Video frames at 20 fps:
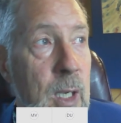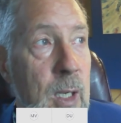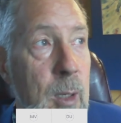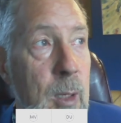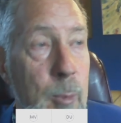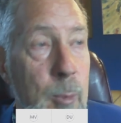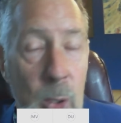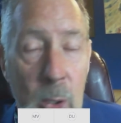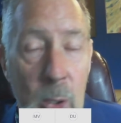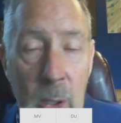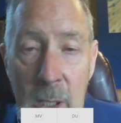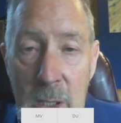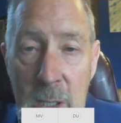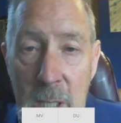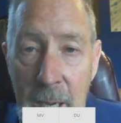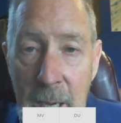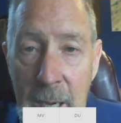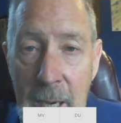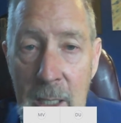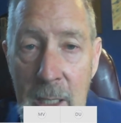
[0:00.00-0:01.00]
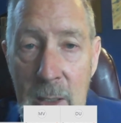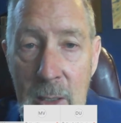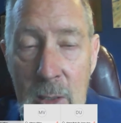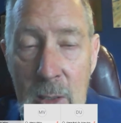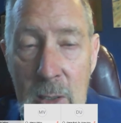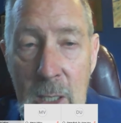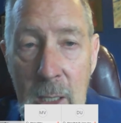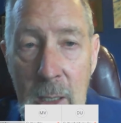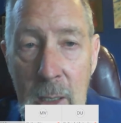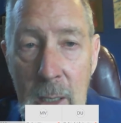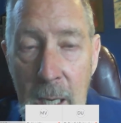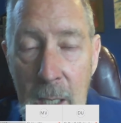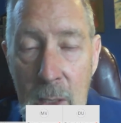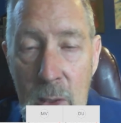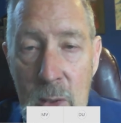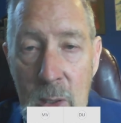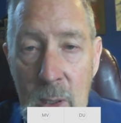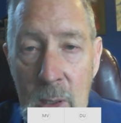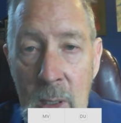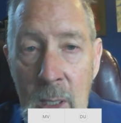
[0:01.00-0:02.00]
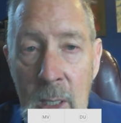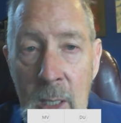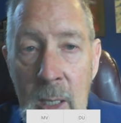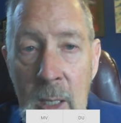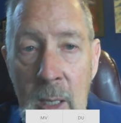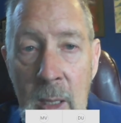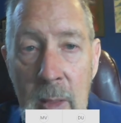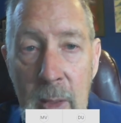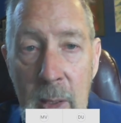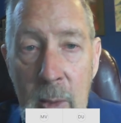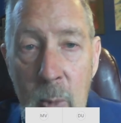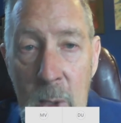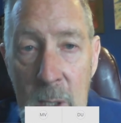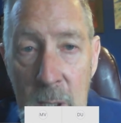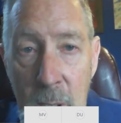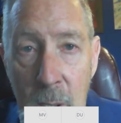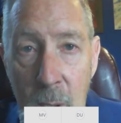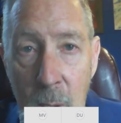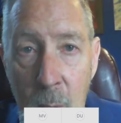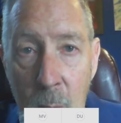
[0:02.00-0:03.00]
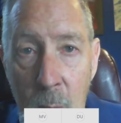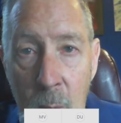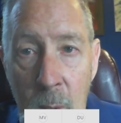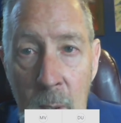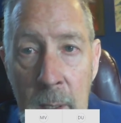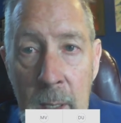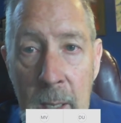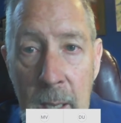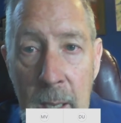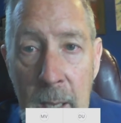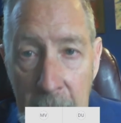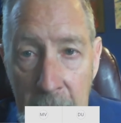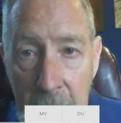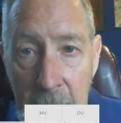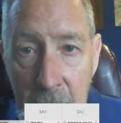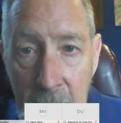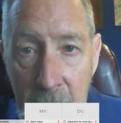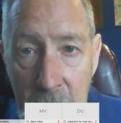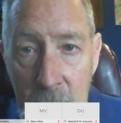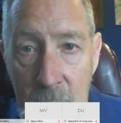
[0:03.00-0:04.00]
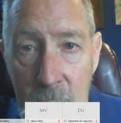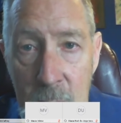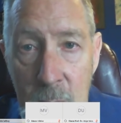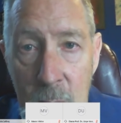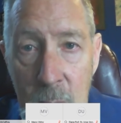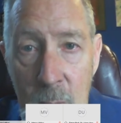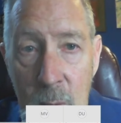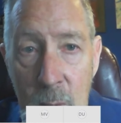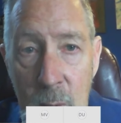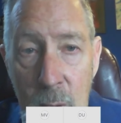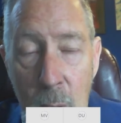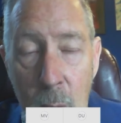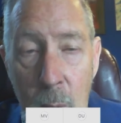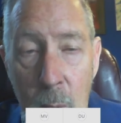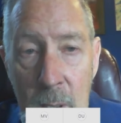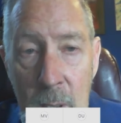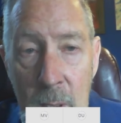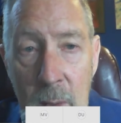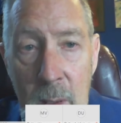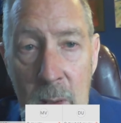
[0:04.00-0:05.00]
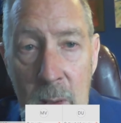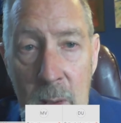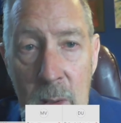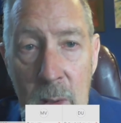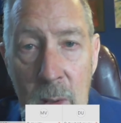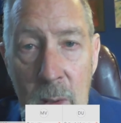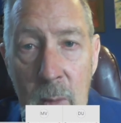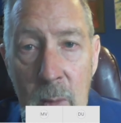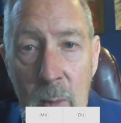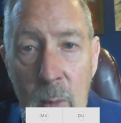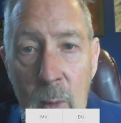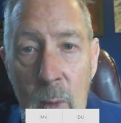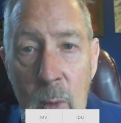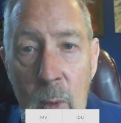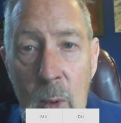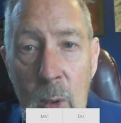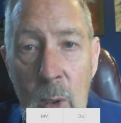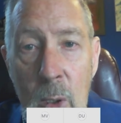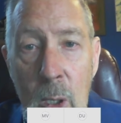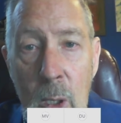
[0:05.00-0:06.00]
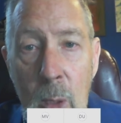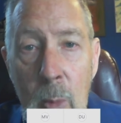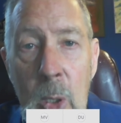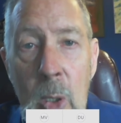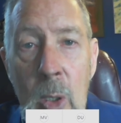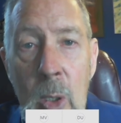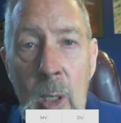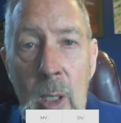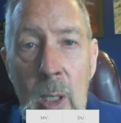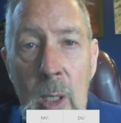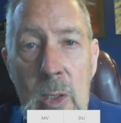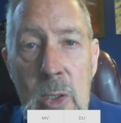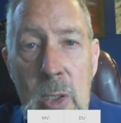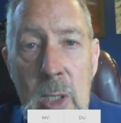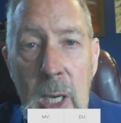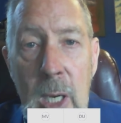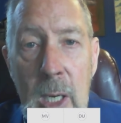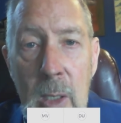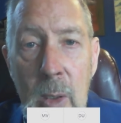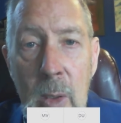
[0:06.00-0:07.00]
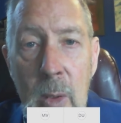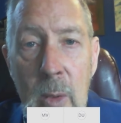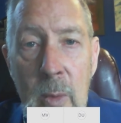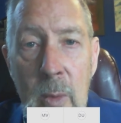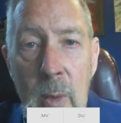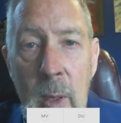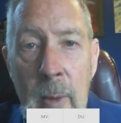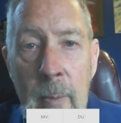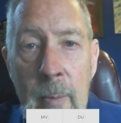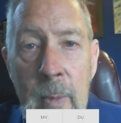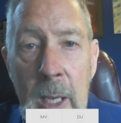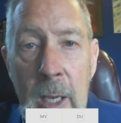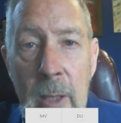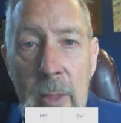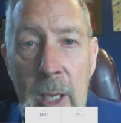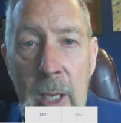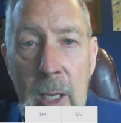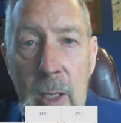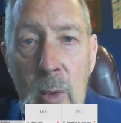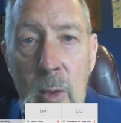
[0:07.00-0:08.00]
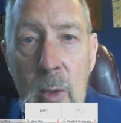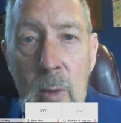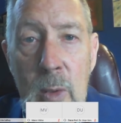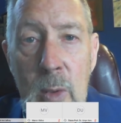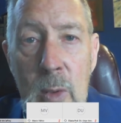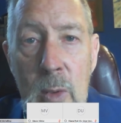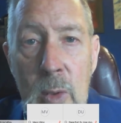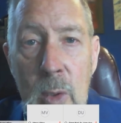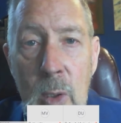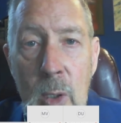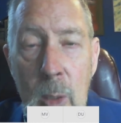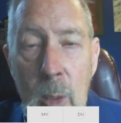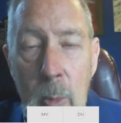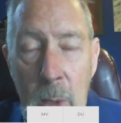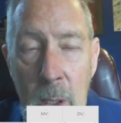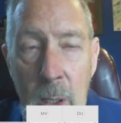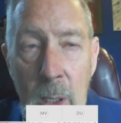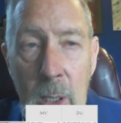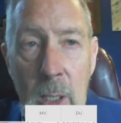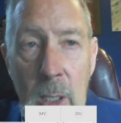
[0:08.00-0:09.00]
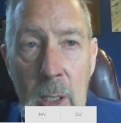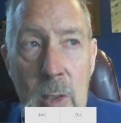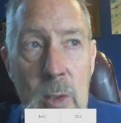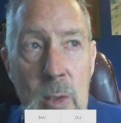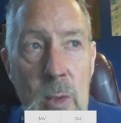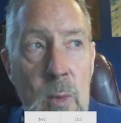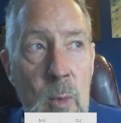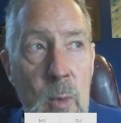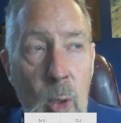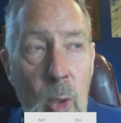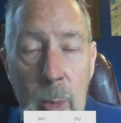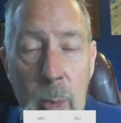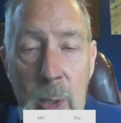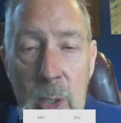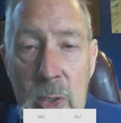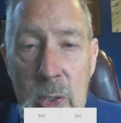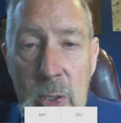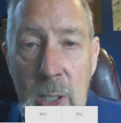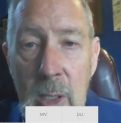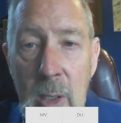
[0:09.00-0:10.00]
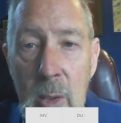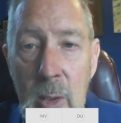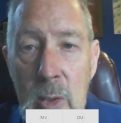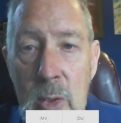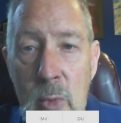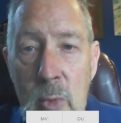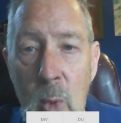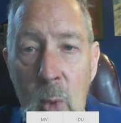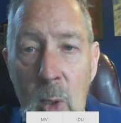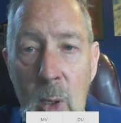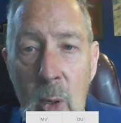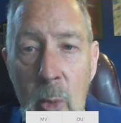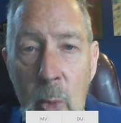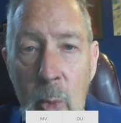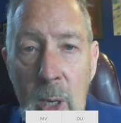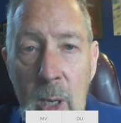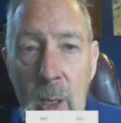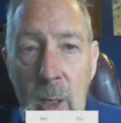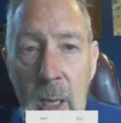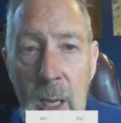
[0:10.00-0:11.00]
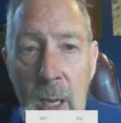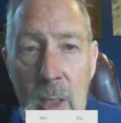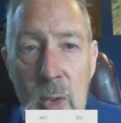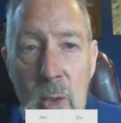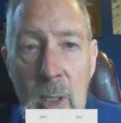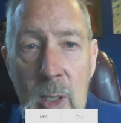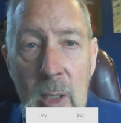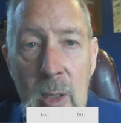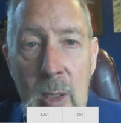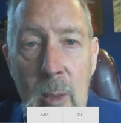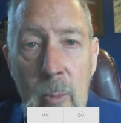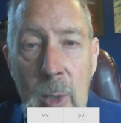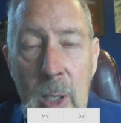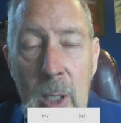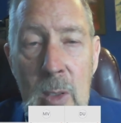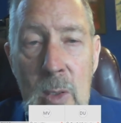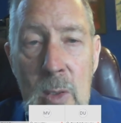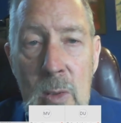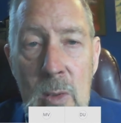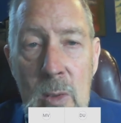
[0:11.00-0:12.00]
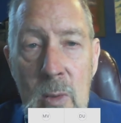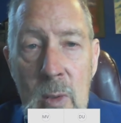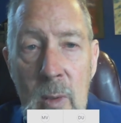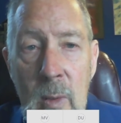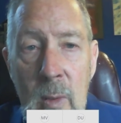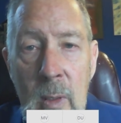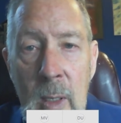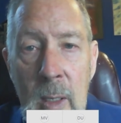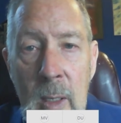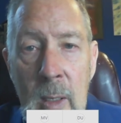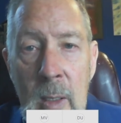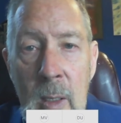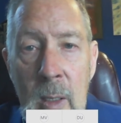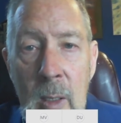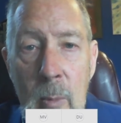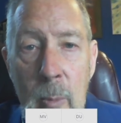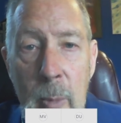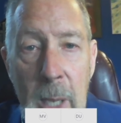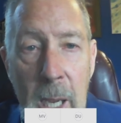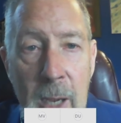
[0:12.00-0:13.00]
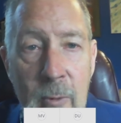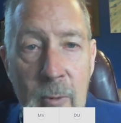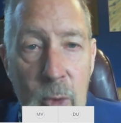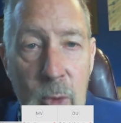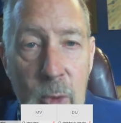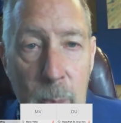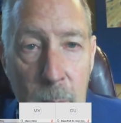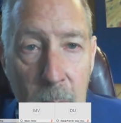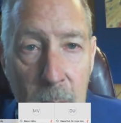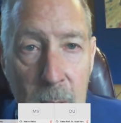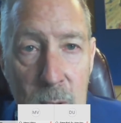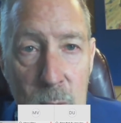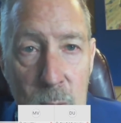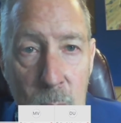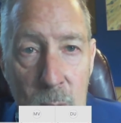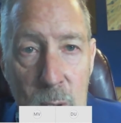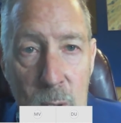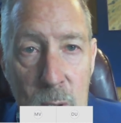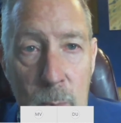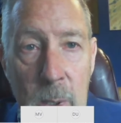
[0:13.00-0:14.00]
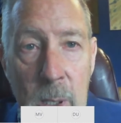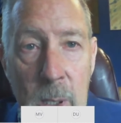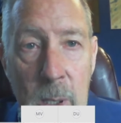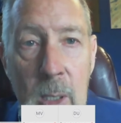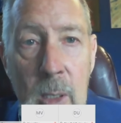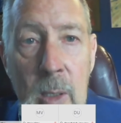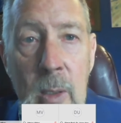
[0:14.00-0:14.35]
and ability to act and take action than we know, and knowing that the community scale, at that community to urban scale, is where we can actually get the biggest bang for the buck, so to speak.